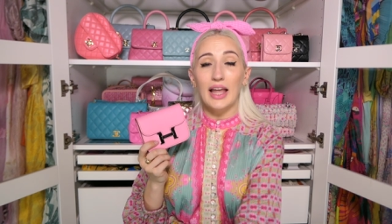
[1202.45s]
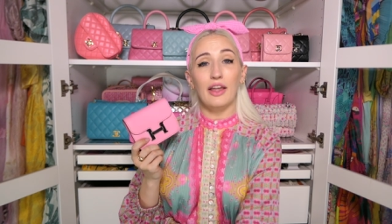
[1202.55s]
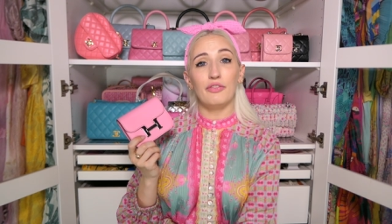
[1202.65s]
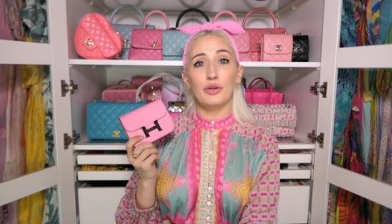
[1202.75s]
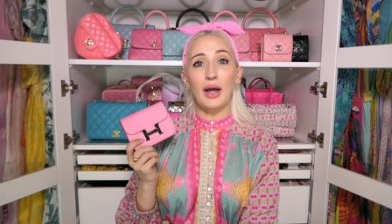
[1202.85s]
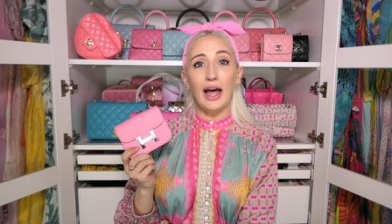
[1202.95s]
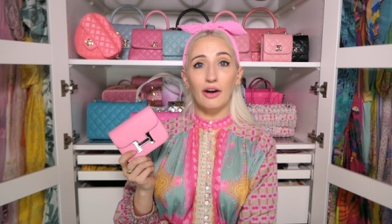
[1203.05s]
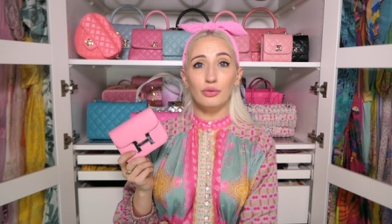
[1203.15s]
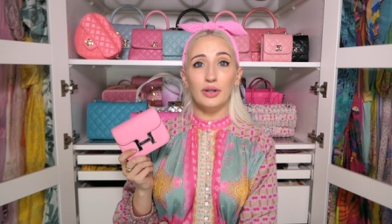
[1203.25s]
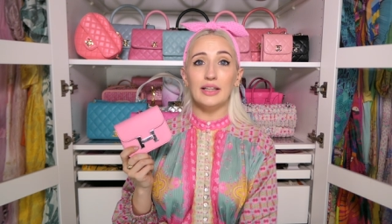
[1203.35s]
If you
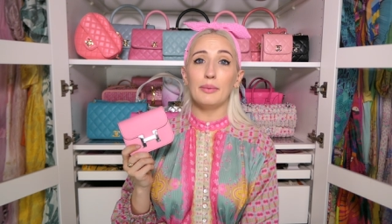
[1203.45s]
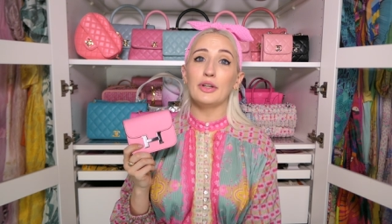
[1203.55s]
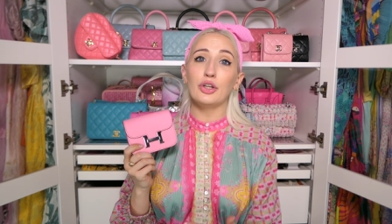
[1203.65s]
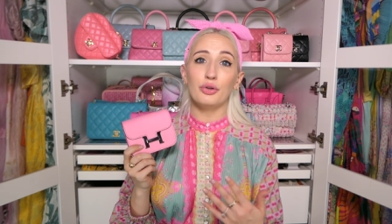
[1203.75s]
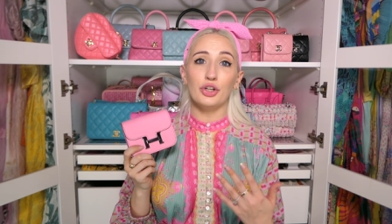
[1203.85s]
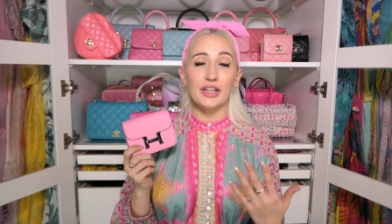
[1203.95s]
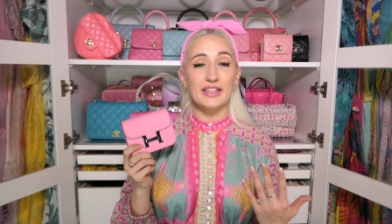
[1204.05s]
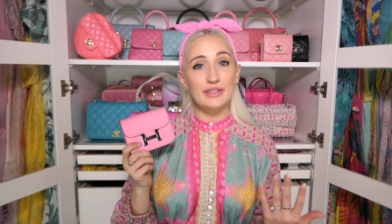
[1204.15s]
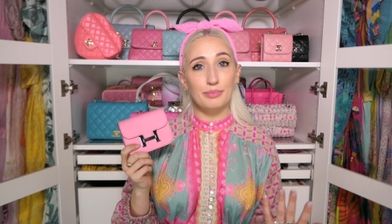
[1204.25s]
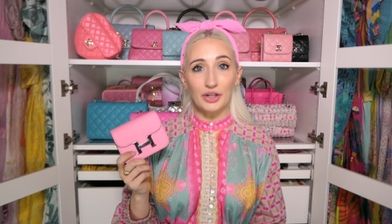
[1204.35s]
have one, let me know your
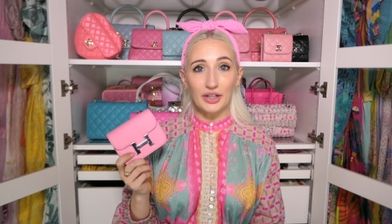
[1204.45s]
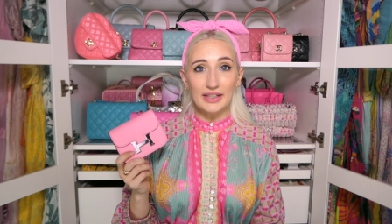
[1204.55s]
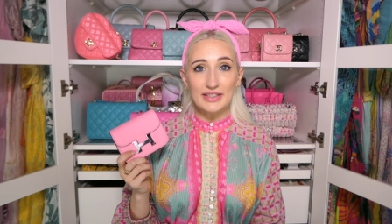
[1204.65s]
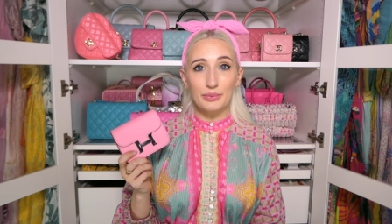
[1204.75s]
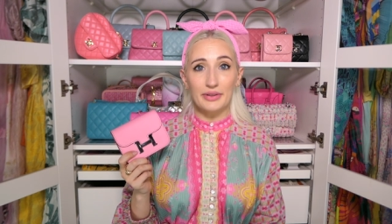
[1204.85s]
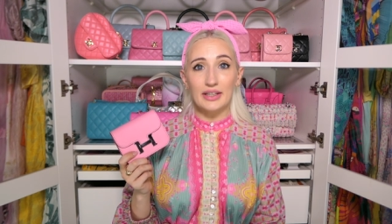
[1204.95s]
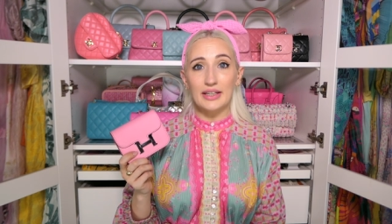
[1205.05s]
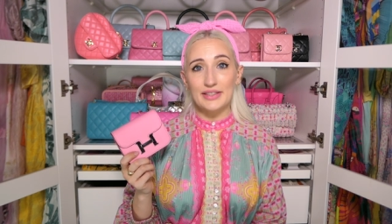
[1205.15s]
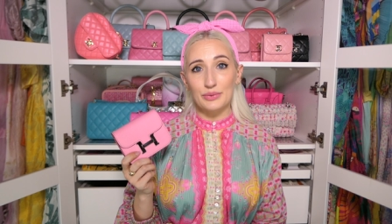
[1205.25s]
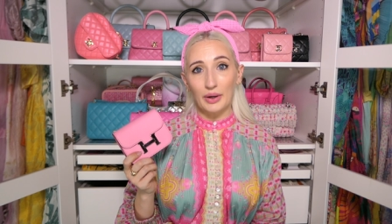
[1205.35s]
experience with it as